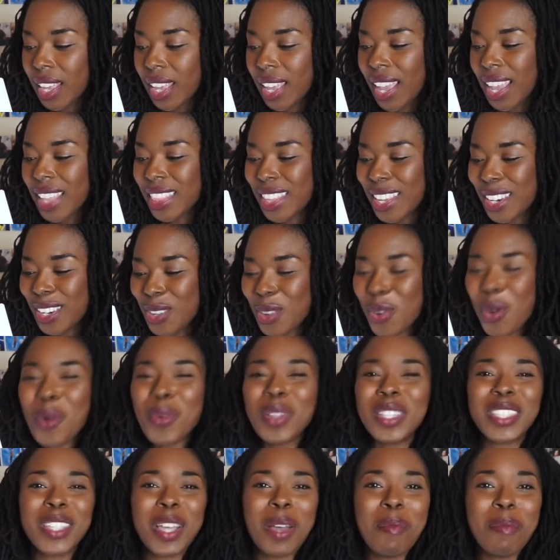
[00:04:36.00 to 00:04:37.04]
And then you
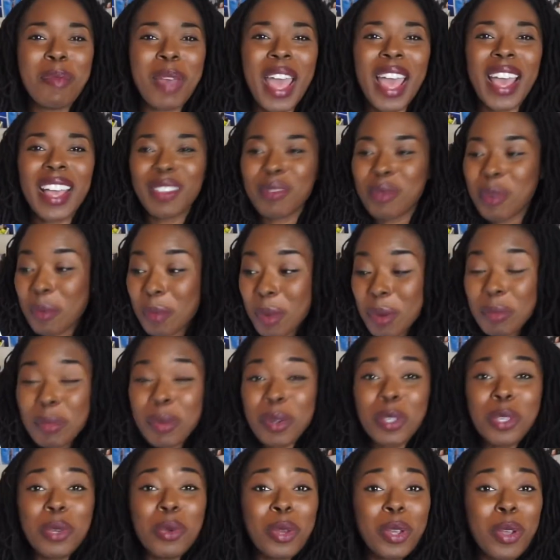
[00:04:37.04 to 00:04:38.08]
always come back.
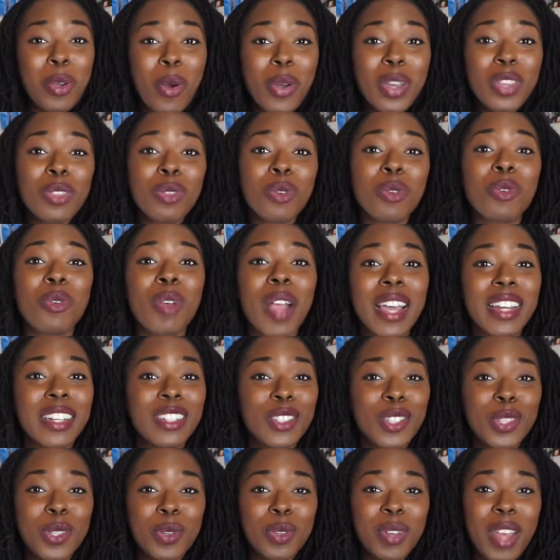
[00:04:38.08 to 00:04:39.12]
Remember, you are going through
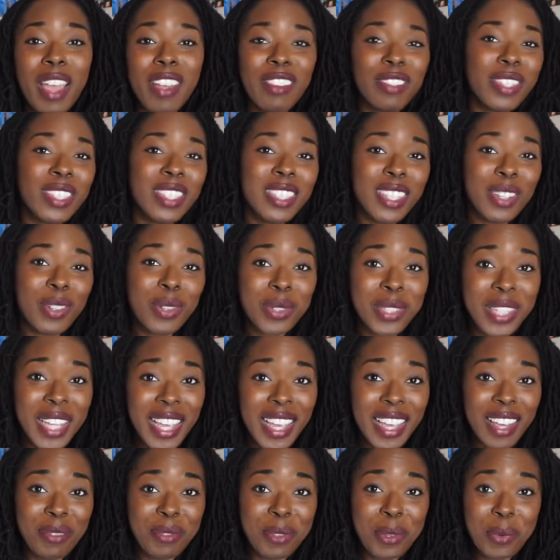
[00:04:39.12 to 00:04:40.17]
gratitude every single day
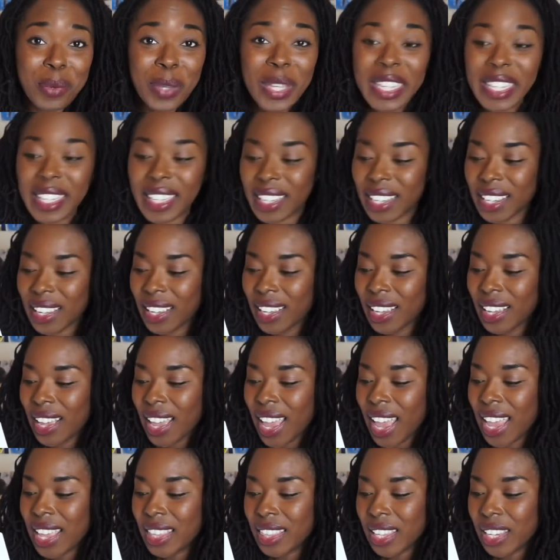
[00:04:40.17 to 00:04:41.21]
of the week.
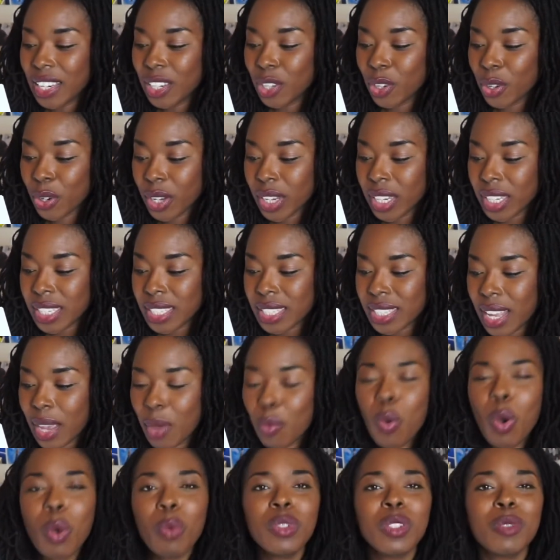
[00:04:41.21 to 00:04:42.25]
And then you're going to say,
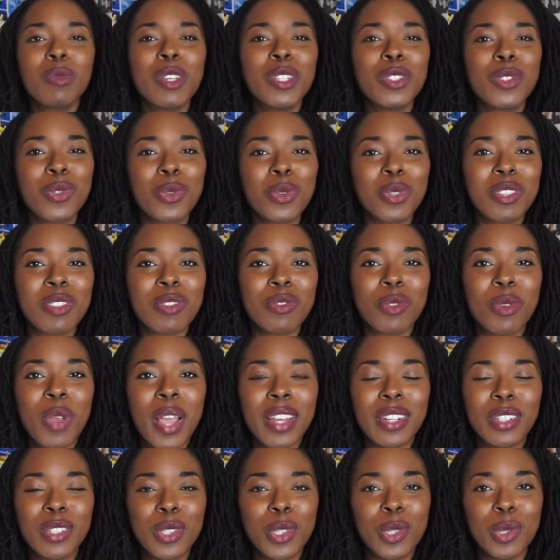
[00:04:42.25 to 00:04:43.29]
what was my source of
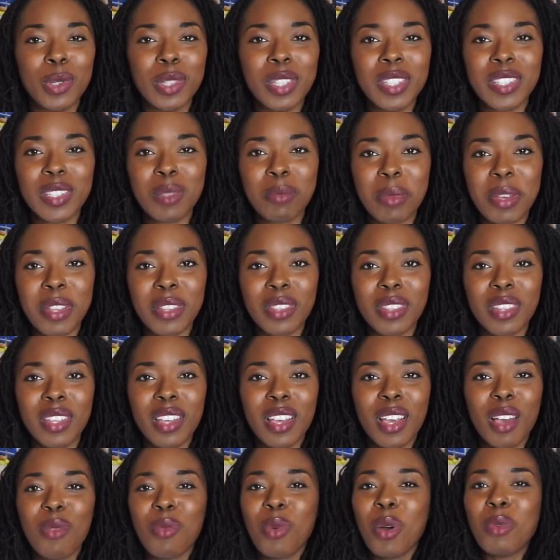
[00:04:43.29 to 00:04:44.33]
gratitude this month?
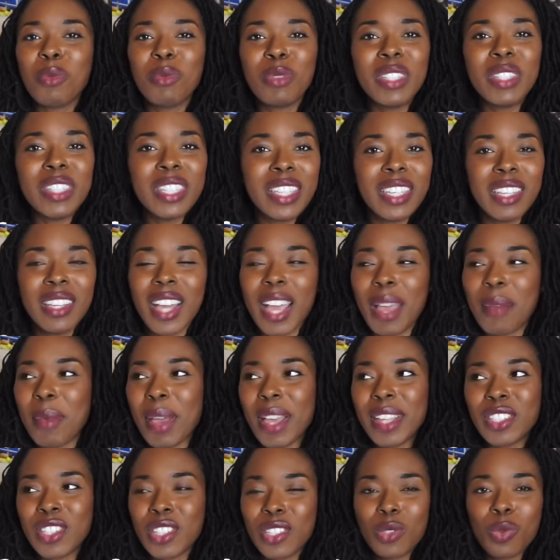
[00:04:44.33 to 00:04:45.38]
What really am I
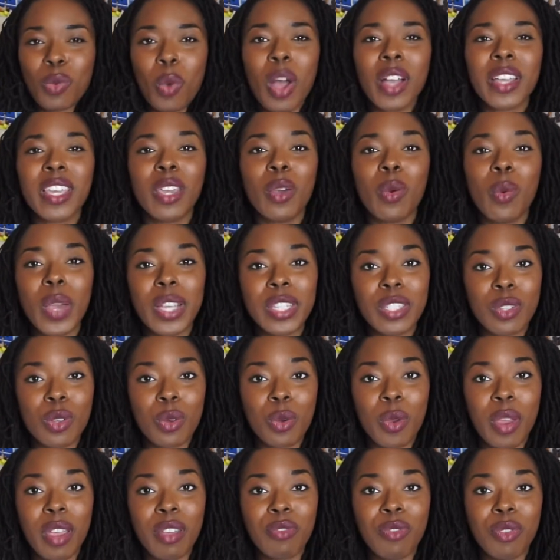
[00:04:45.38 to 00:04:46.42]
just walking away so
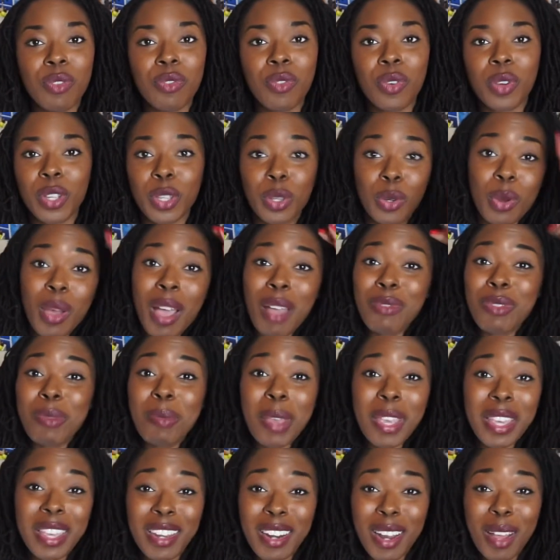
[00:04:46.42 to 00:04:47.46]
grateful for? You don't have to
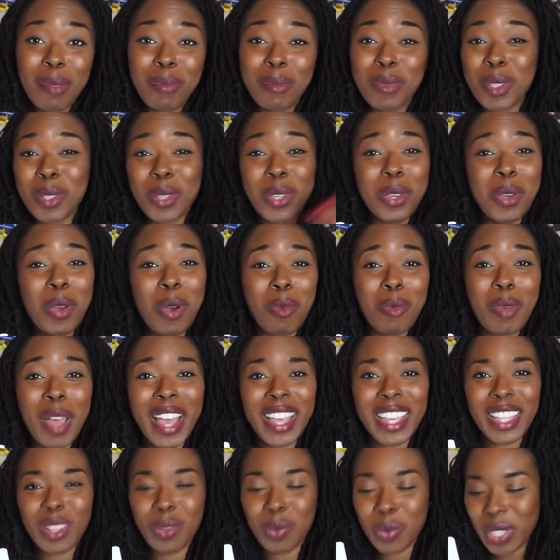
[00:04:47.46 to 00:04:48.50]
make it up. You can go back
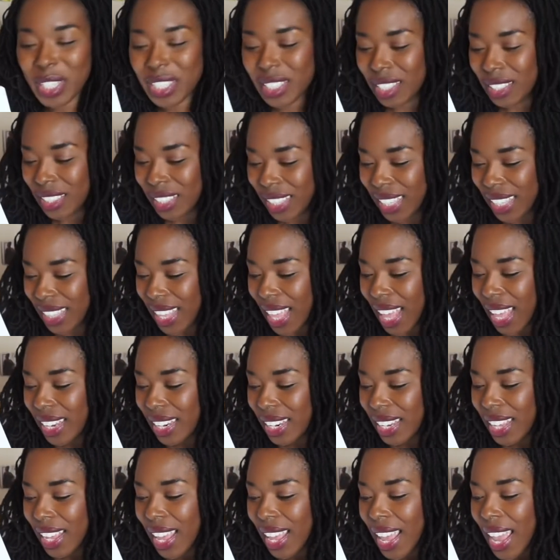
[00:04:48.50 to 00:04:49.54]
in the weeks and look at that.
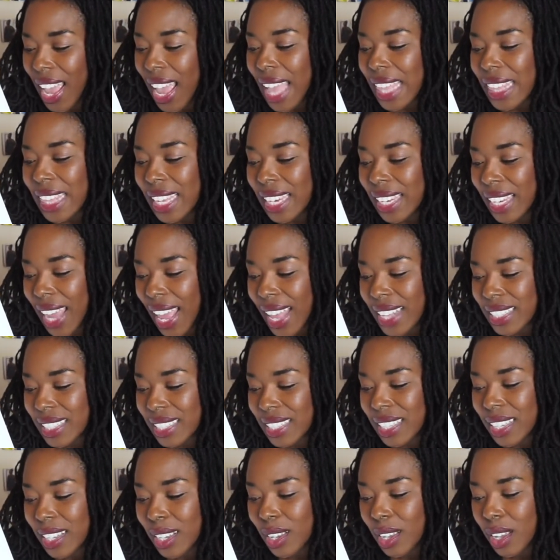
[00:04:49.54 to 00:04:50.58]
And then
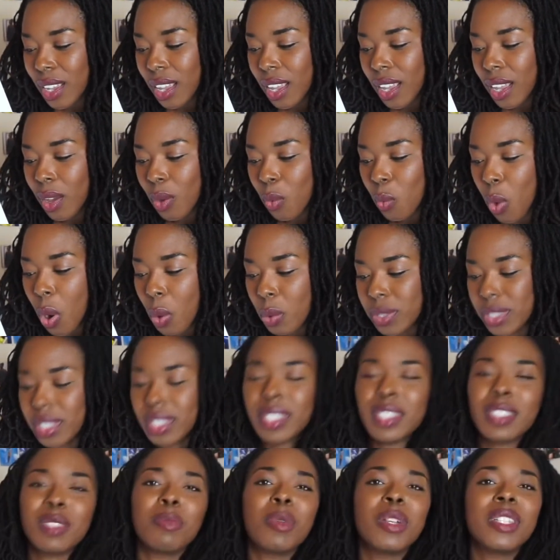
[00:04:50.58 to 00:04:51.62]
lastly, what was
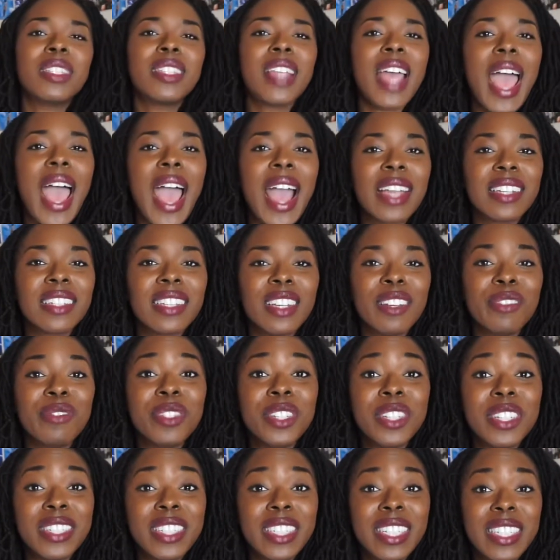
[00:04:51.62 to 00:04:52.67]
this month's act of
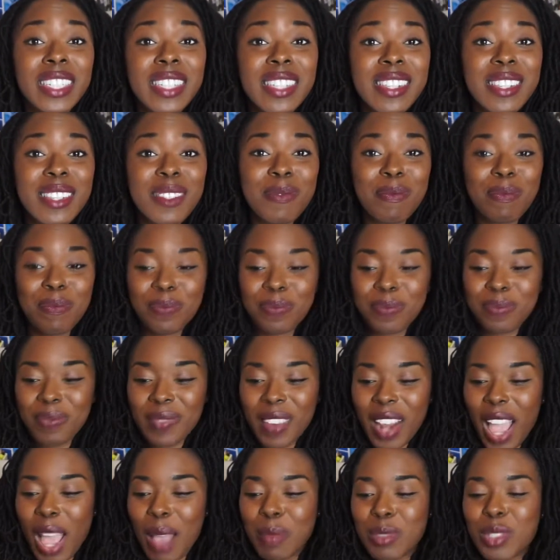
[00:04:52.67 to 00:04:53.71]
goodness?
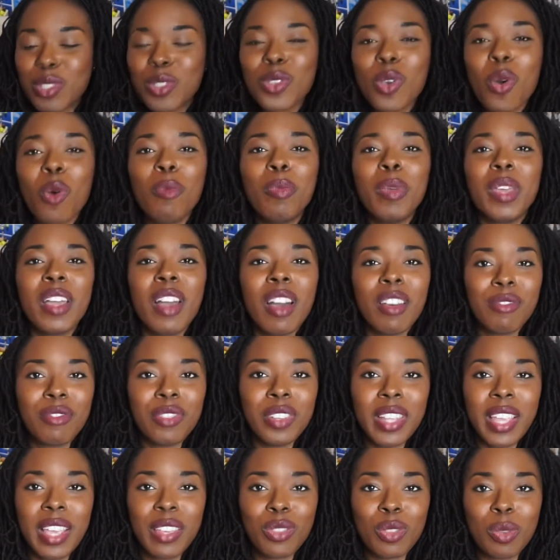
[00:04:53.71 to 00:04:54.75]
I'm so big on
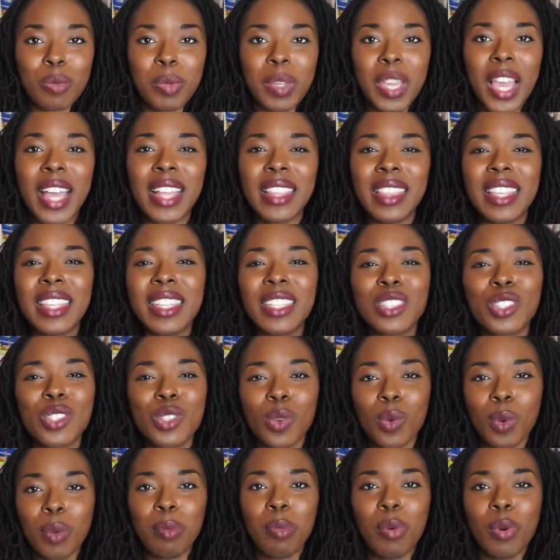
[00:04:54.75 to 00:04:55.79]
philanthropy. I think it's
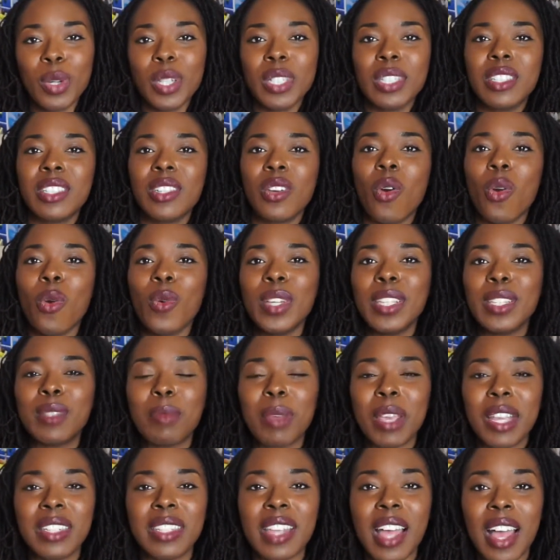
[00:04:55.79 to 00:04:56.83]
so important to always
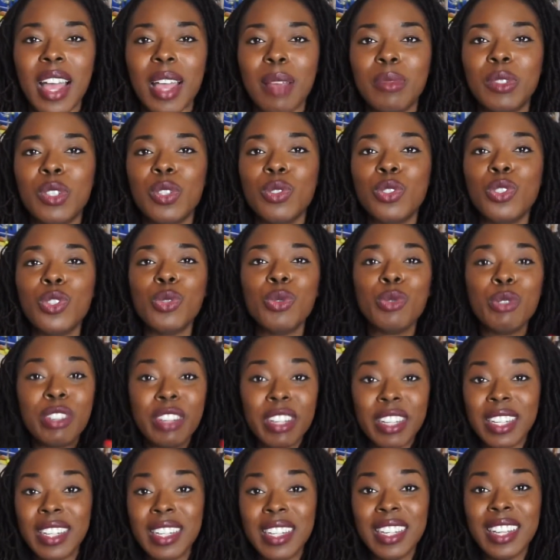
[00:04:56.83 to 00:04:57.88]
make time to do
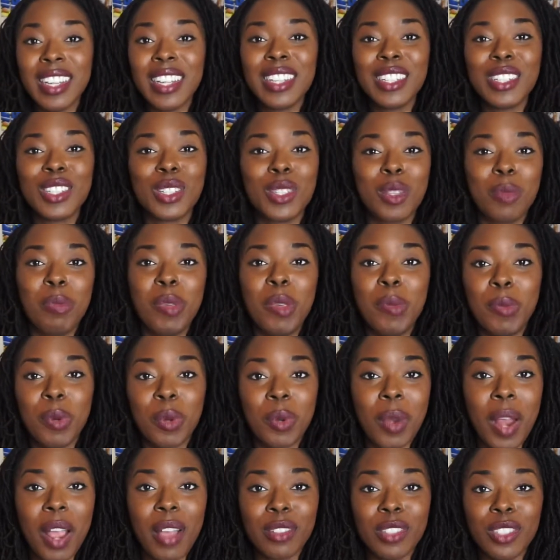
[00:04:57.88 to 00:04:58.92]
good to the people
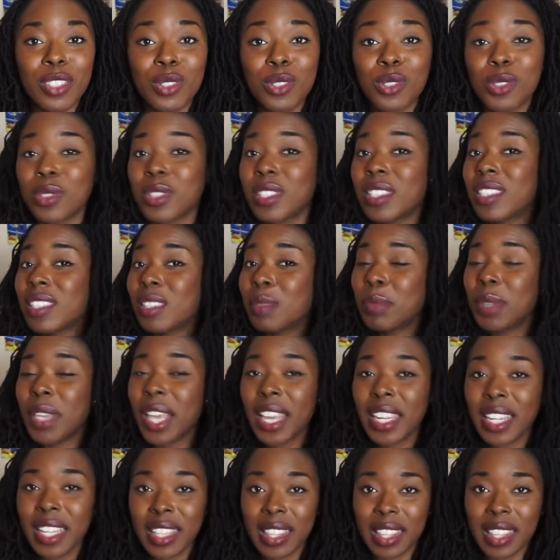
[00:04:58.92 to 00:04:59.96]
around you. So this could be
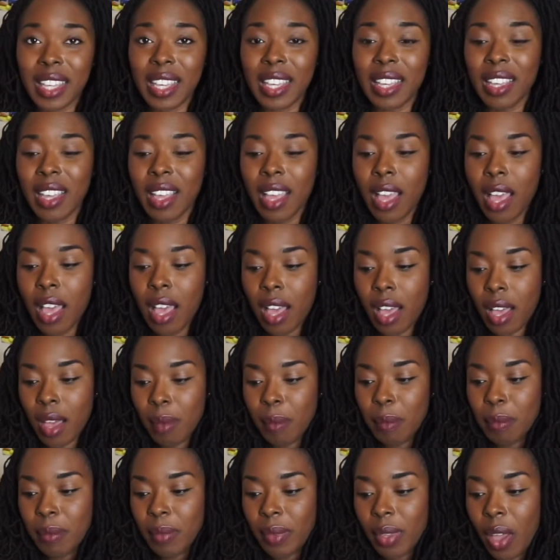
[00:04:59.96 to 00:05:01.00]
anything.
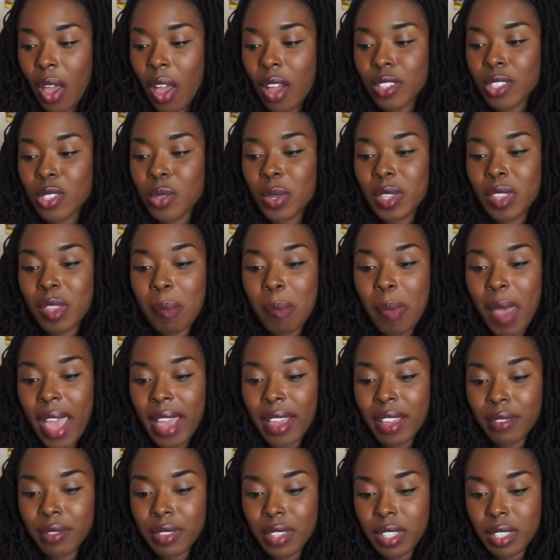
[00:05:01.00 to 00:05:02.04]
Um, also at the
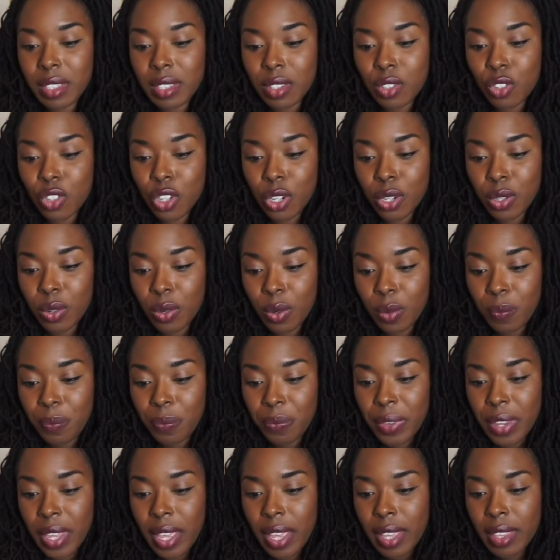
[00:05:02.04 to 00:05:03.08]
back of this journal,
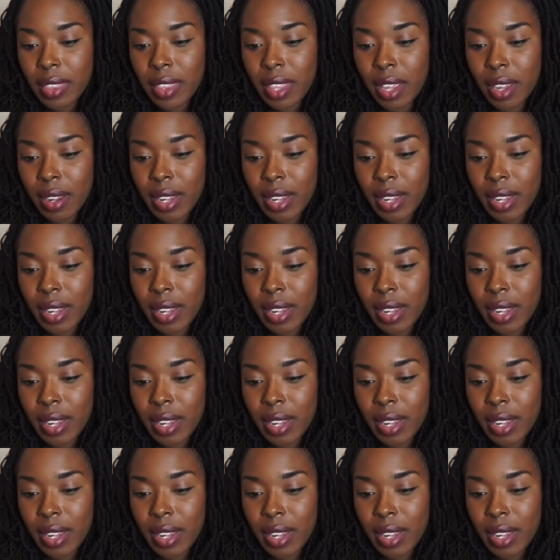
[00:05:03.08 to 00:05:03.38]
there